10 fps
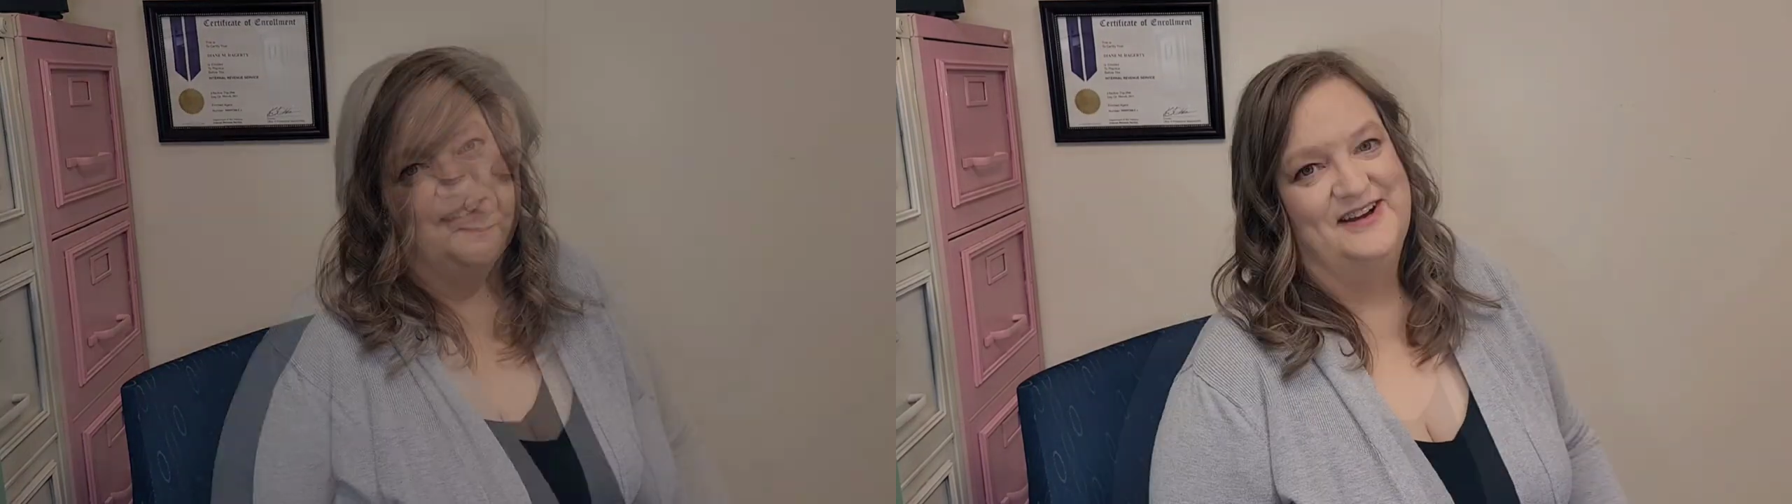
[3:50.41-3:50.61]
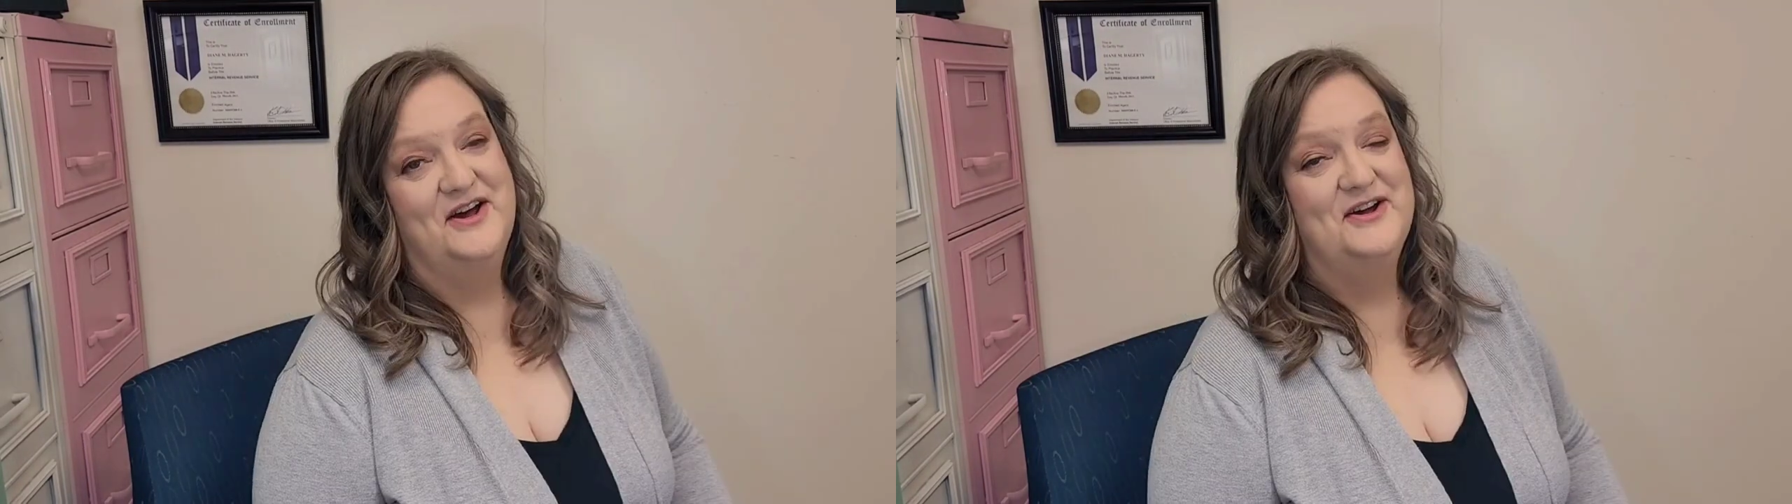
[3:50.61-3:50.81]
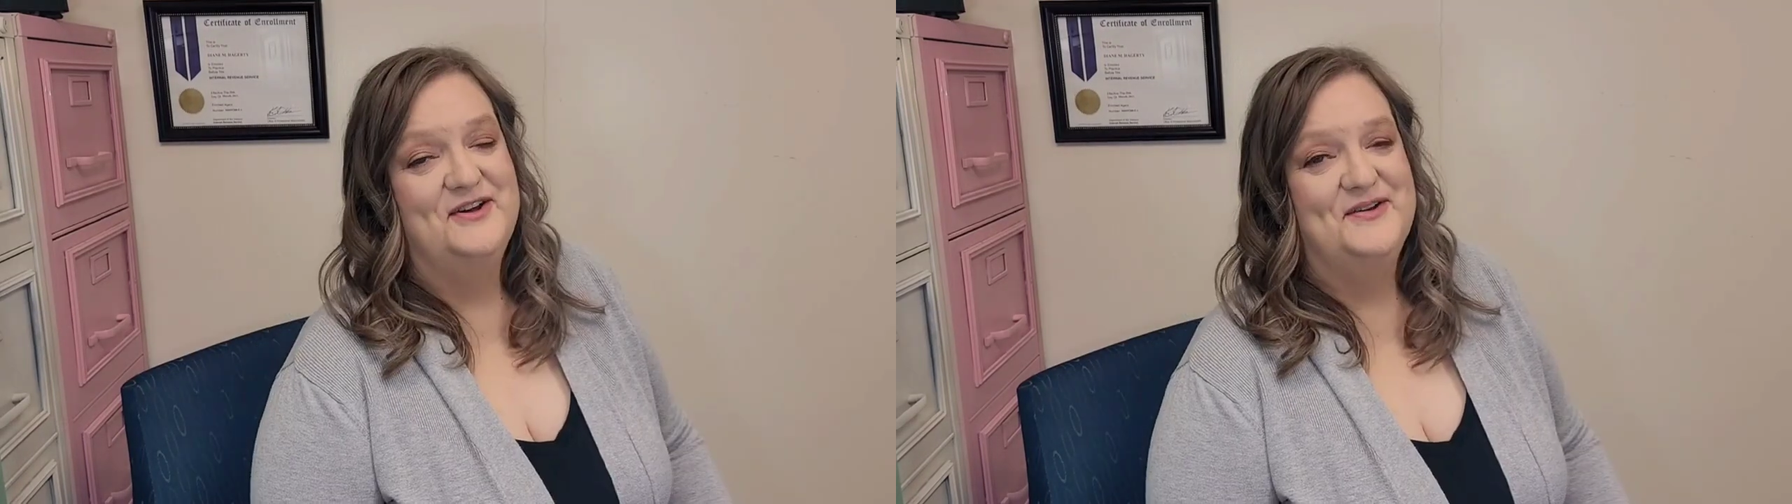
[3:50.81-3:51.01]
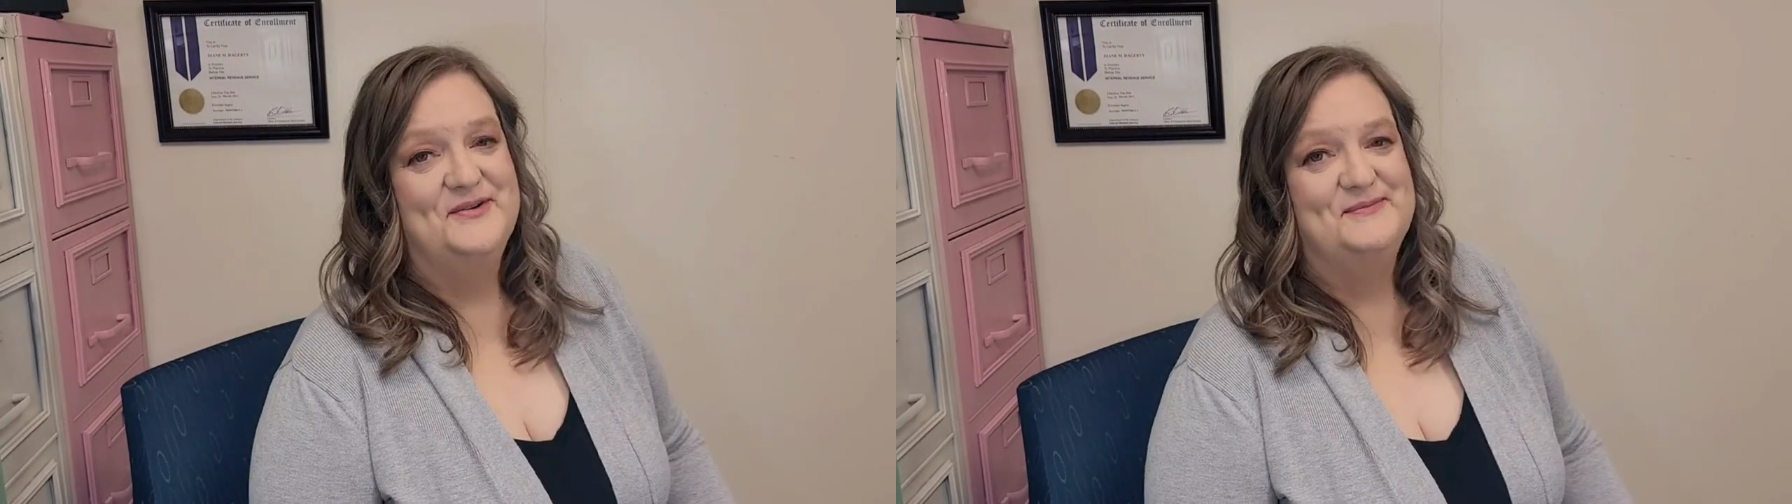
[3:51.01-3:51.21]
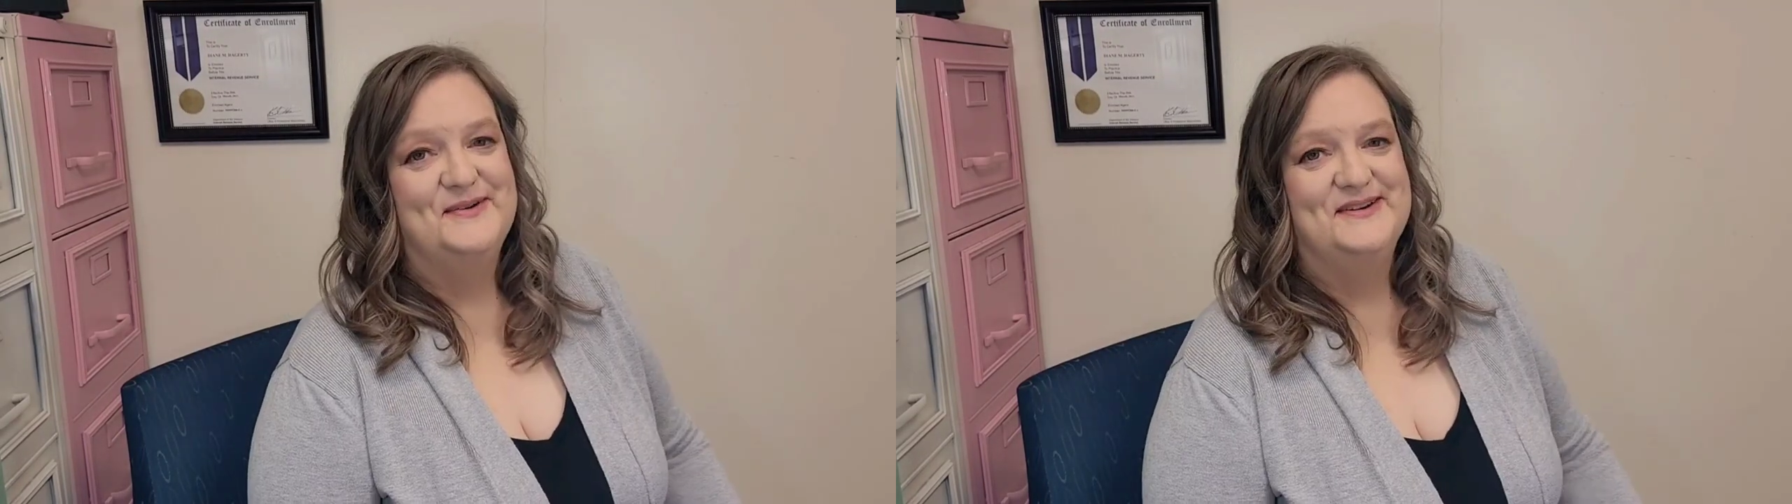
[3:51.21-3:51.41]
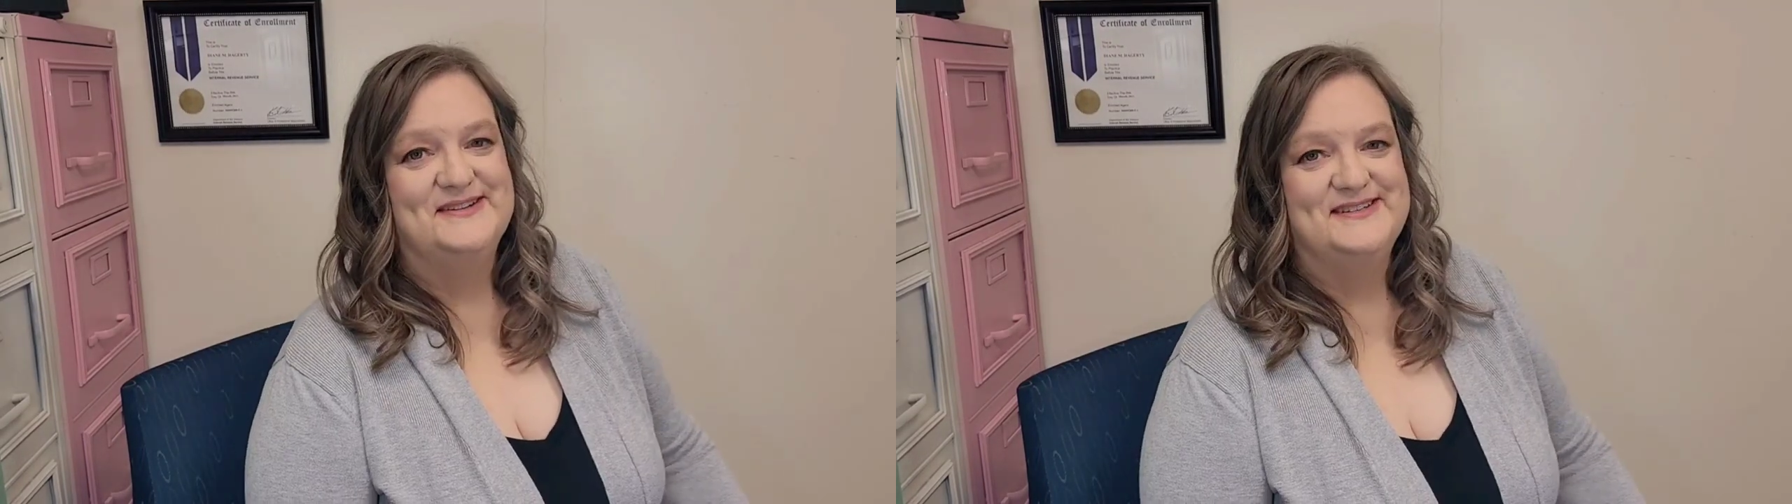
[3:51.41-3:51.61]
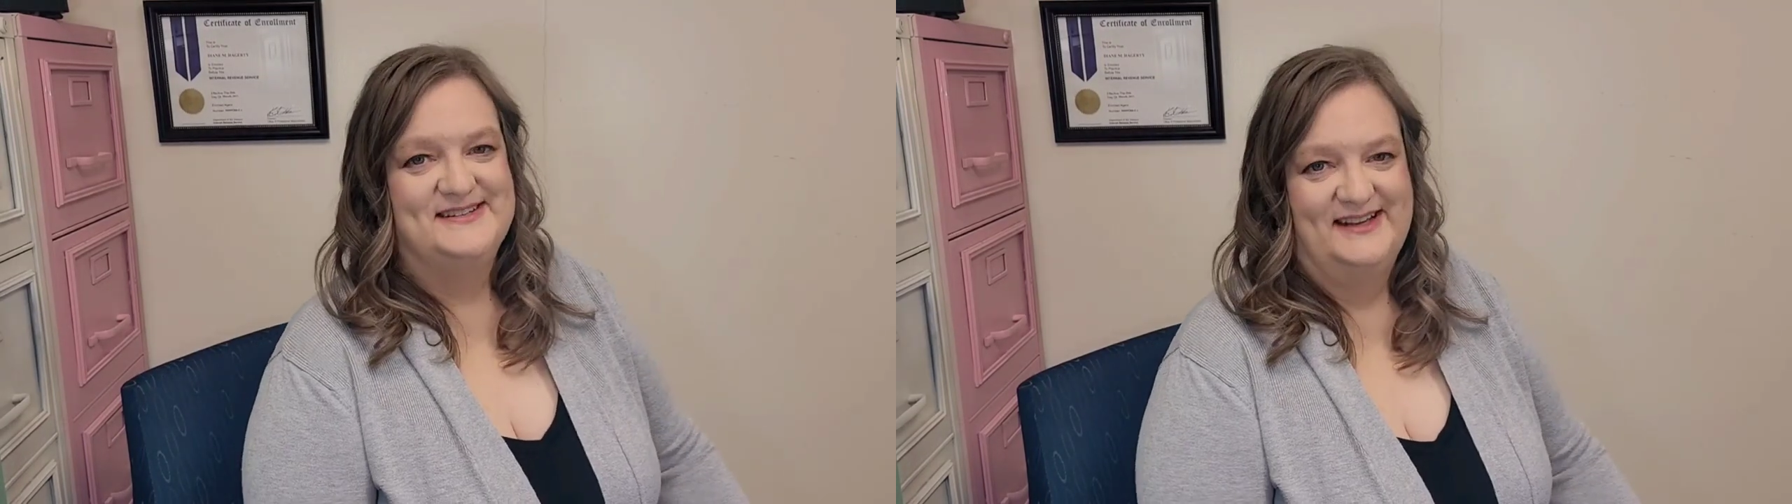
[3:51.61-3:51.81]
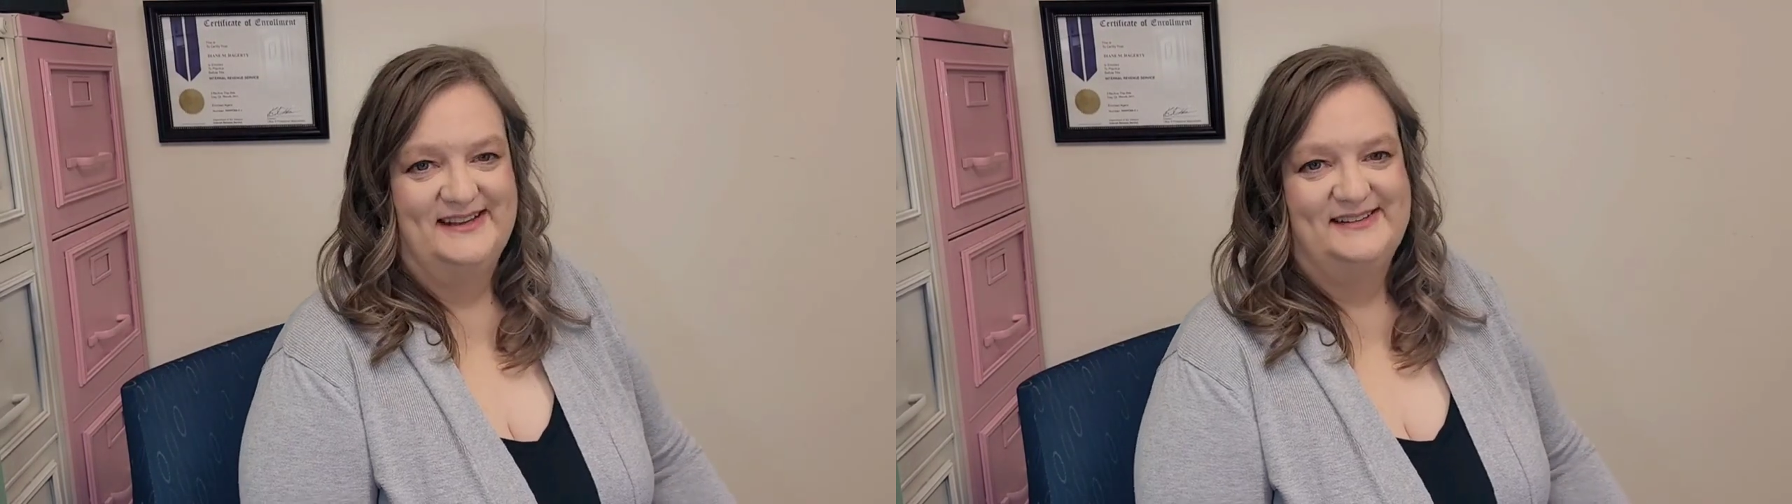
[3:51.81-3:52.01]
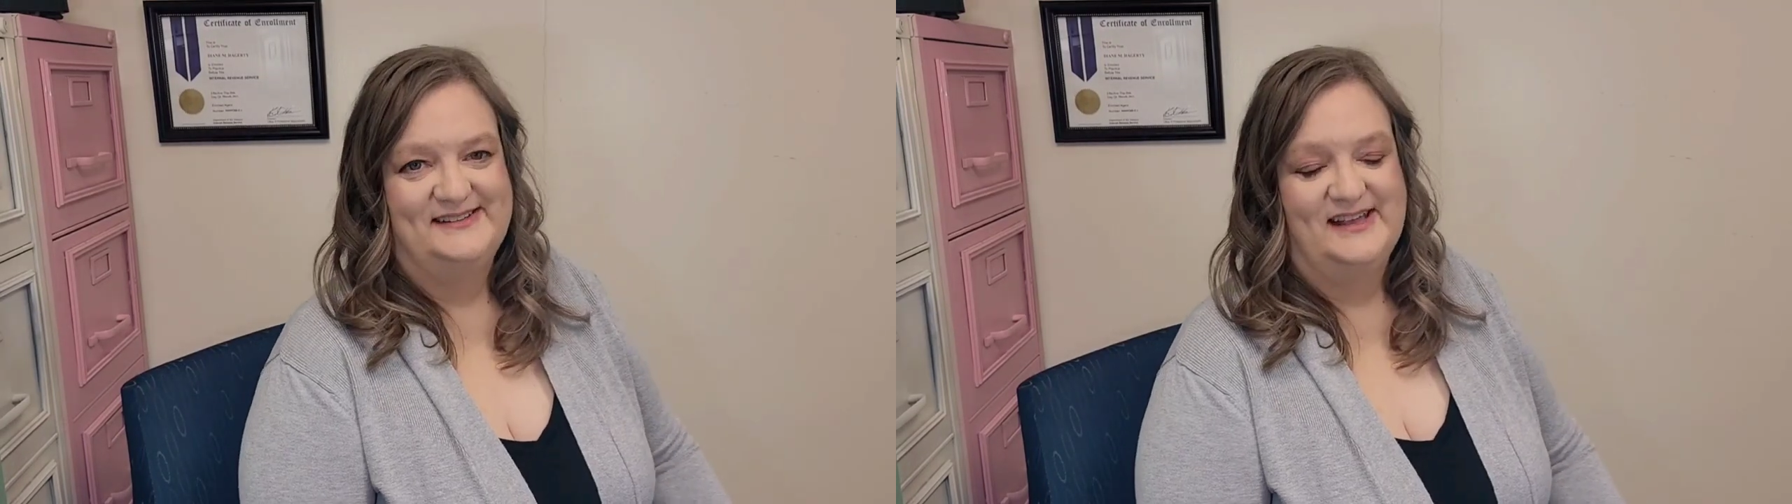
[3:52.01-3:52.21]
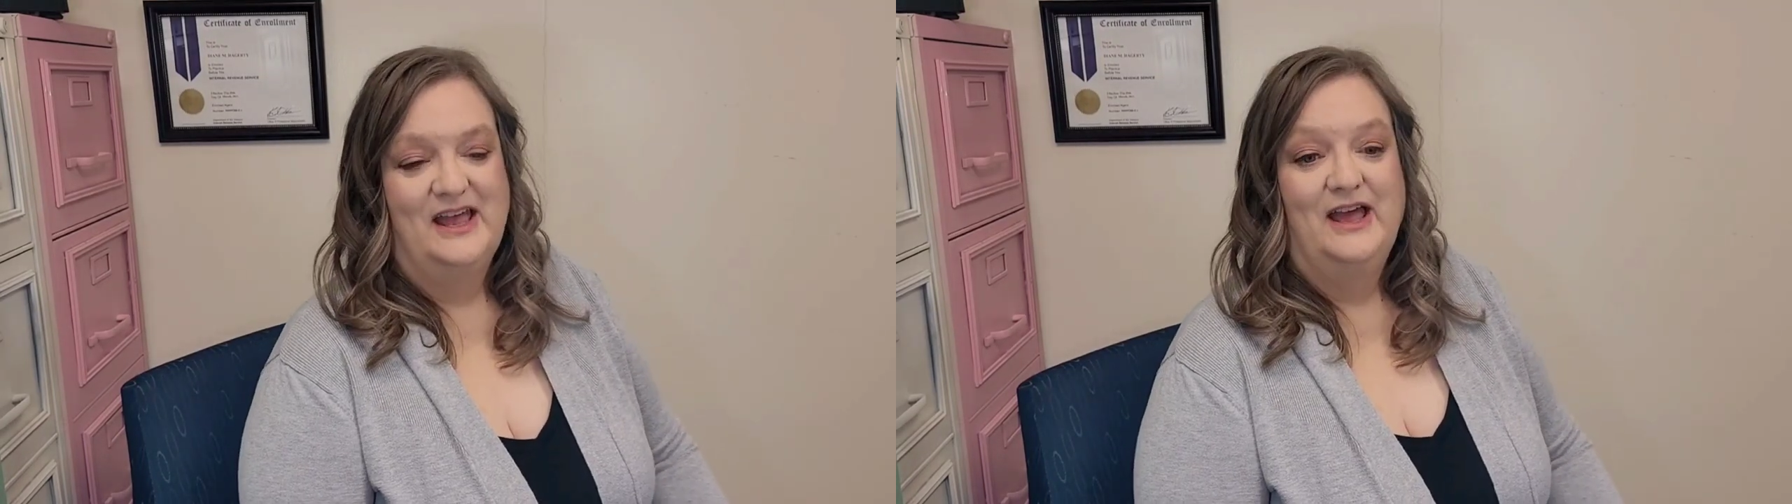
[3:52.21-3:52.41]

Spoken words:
Number six,